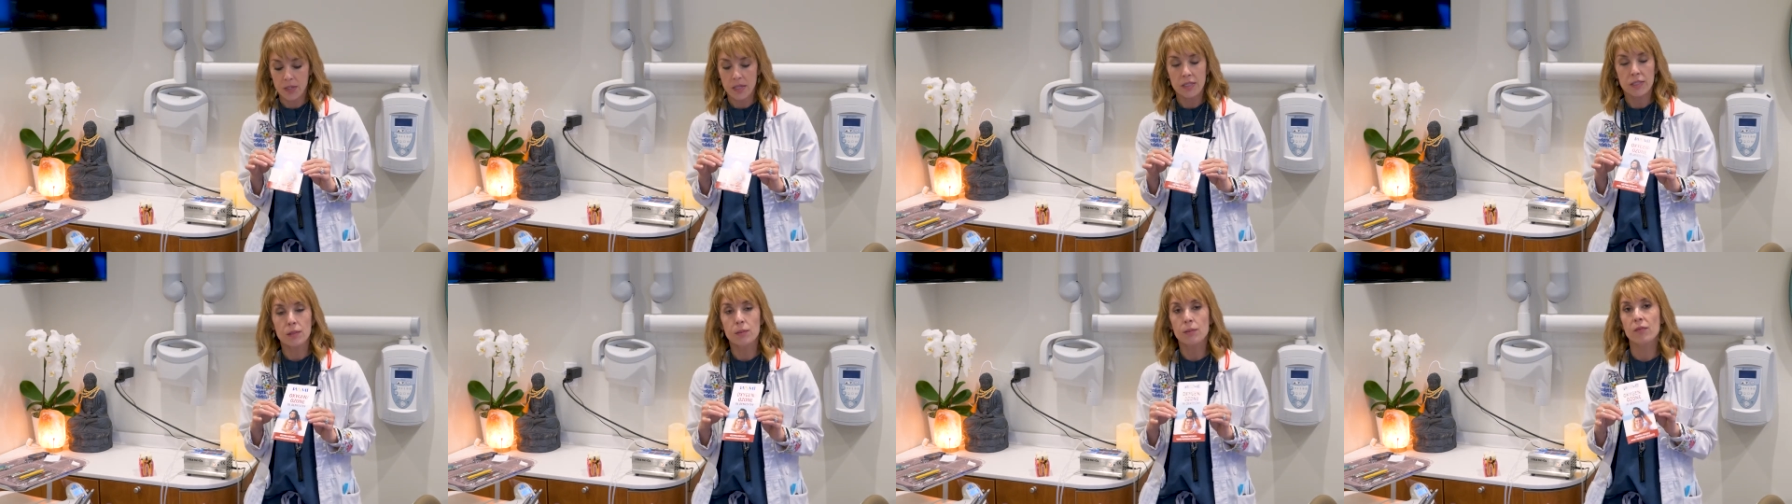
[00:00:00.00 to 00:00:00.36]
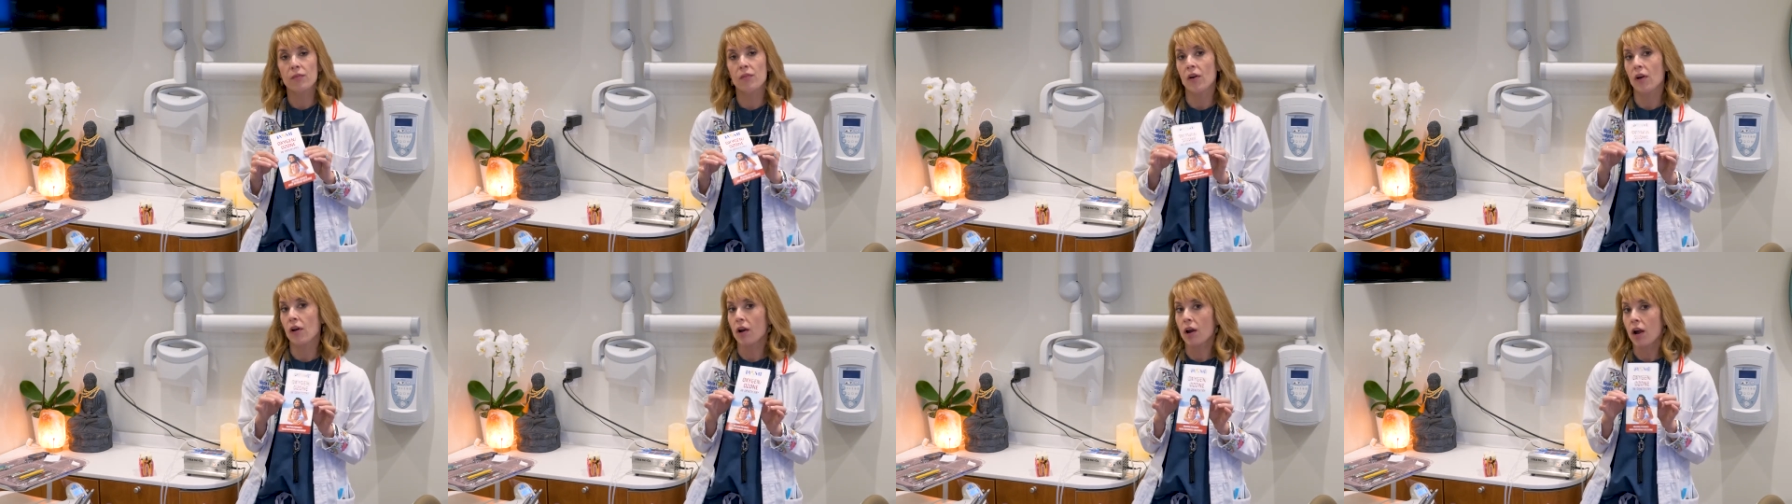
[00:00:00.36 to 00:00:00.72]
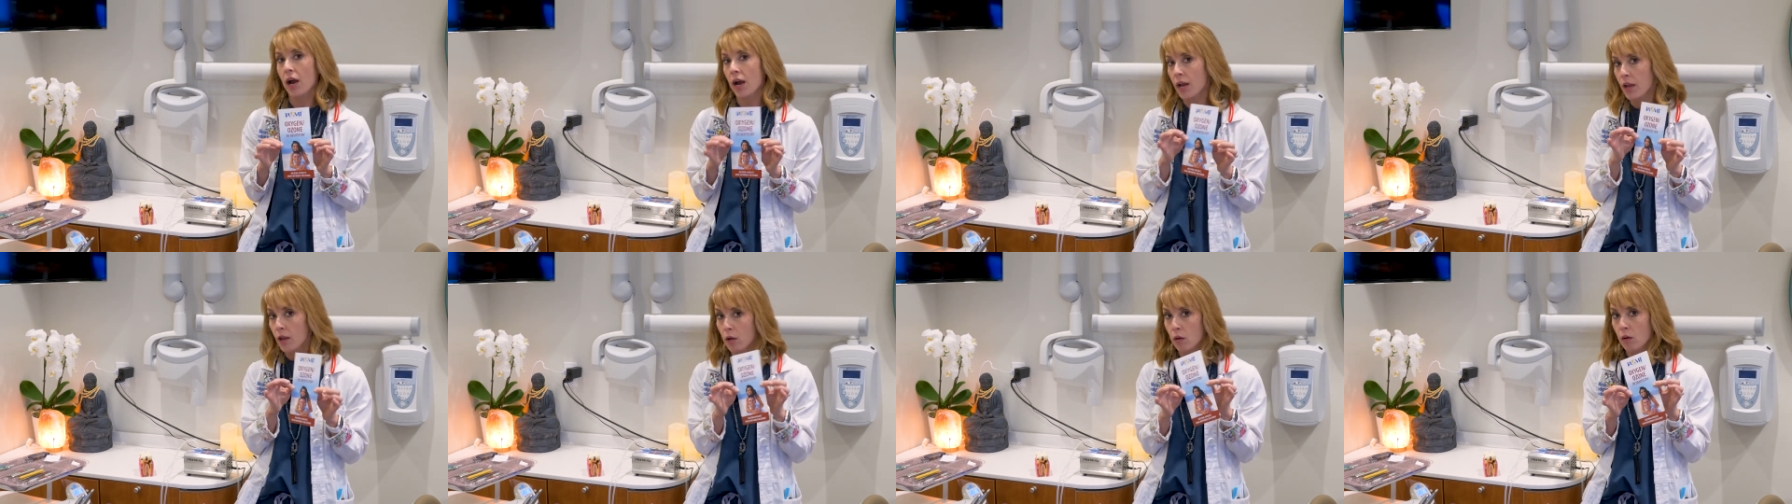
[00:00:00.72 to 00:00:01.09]
some of our
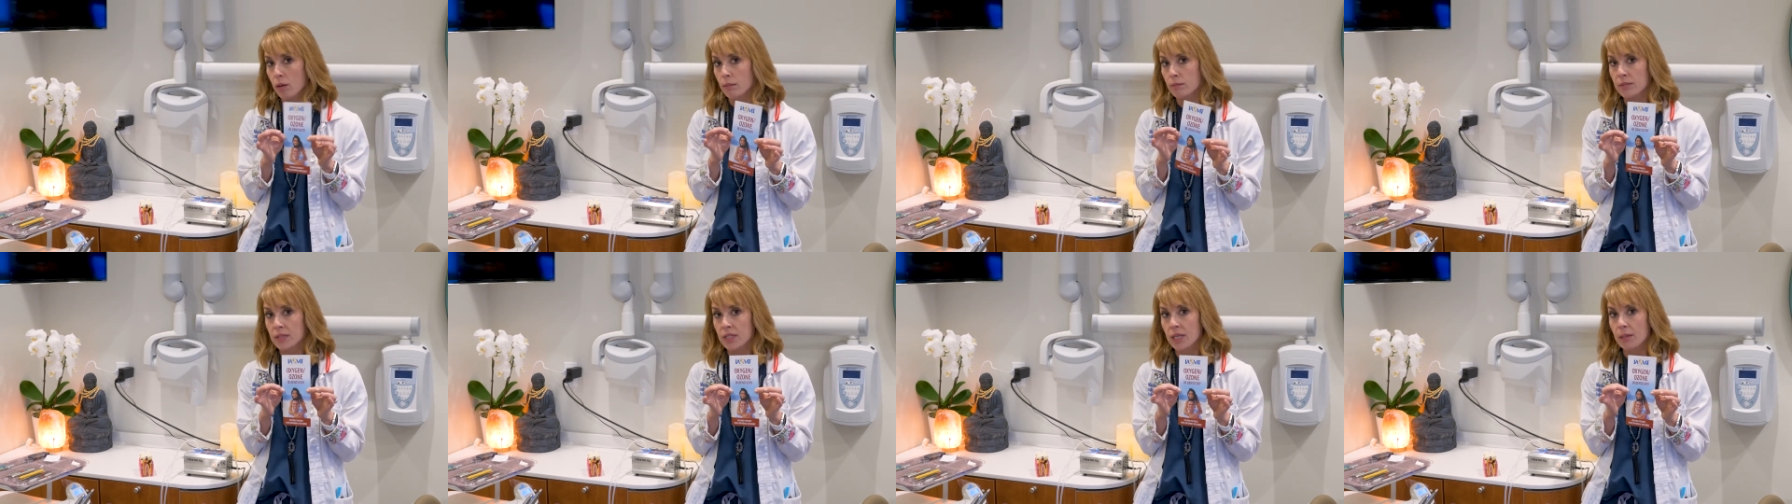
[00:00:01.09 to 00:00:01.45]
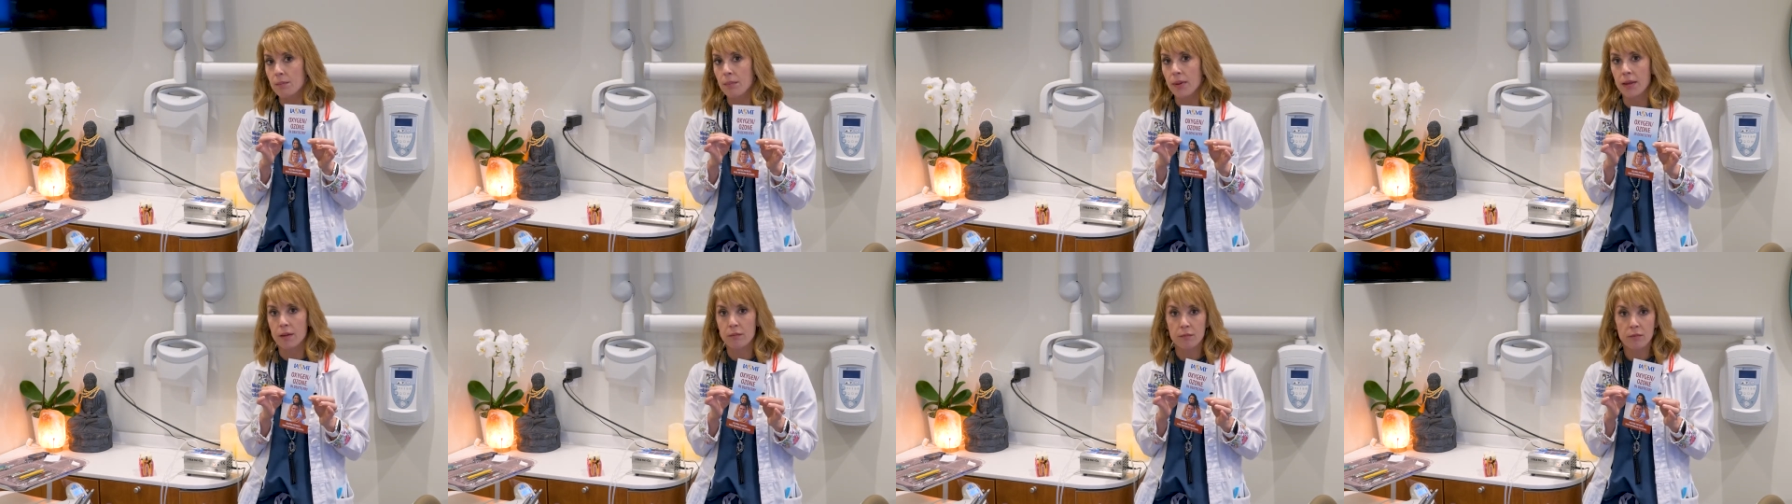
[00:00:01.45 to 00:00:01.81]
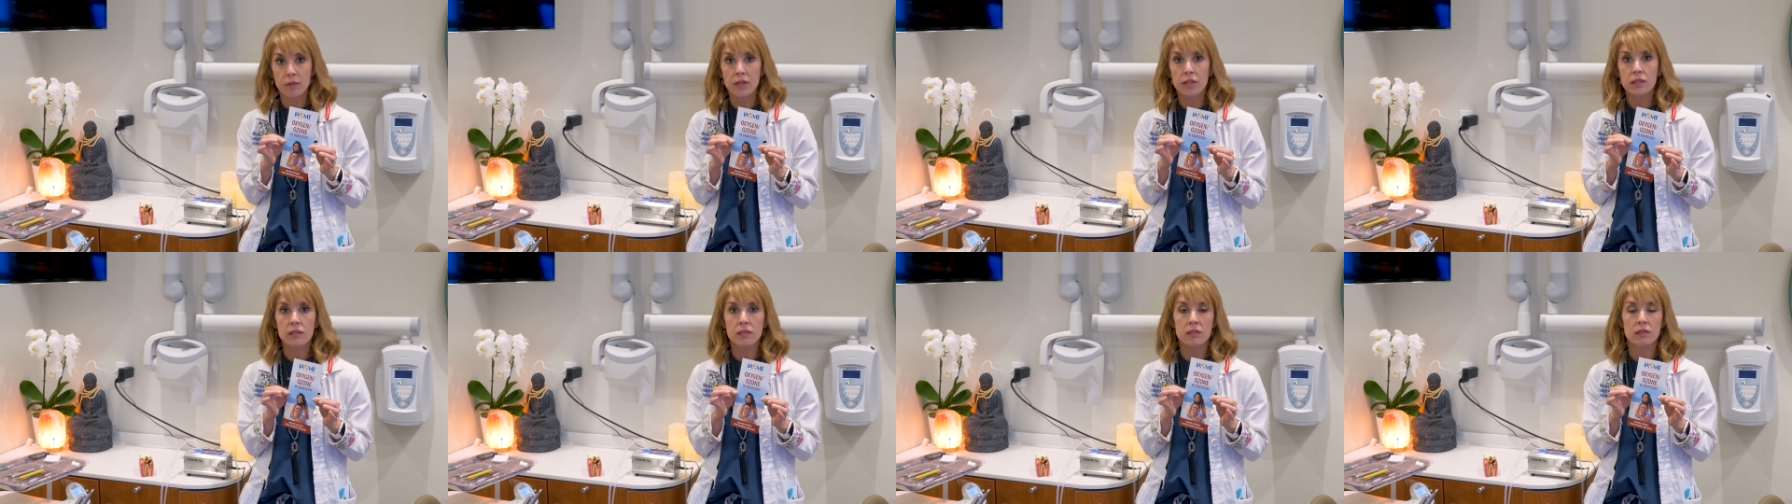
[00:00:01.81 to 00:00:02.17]
IOMT
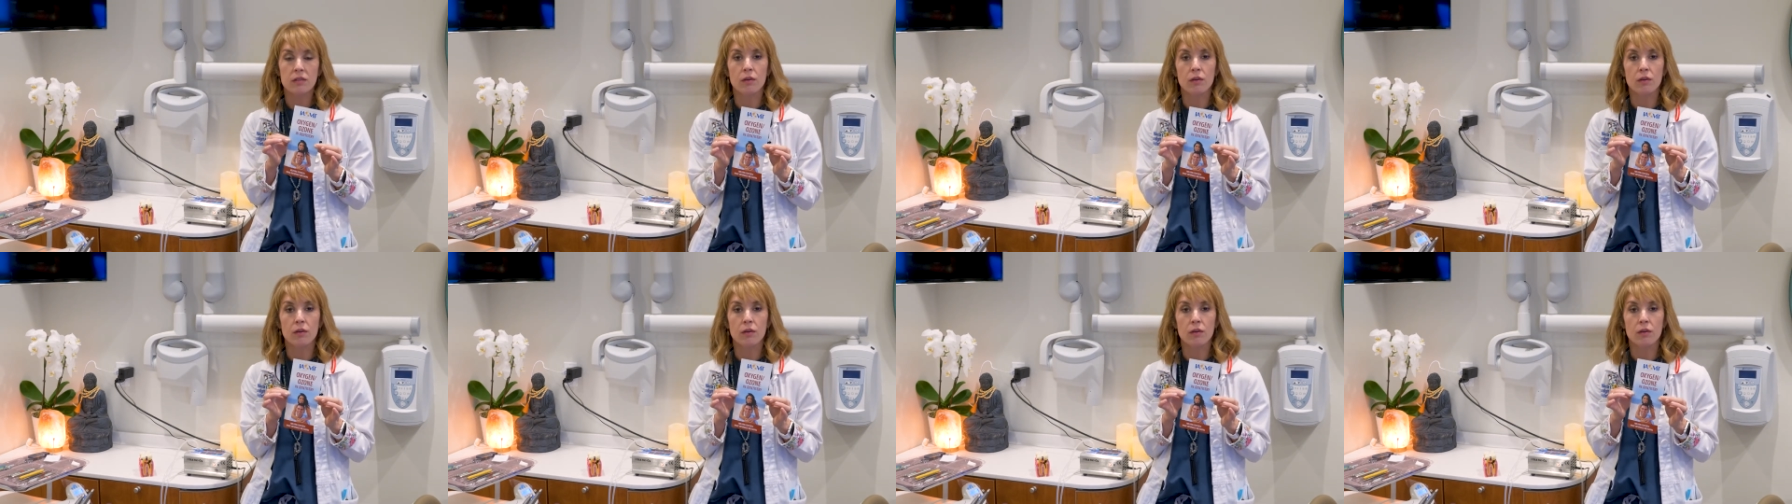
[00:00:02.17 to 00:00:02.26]
pamphlets.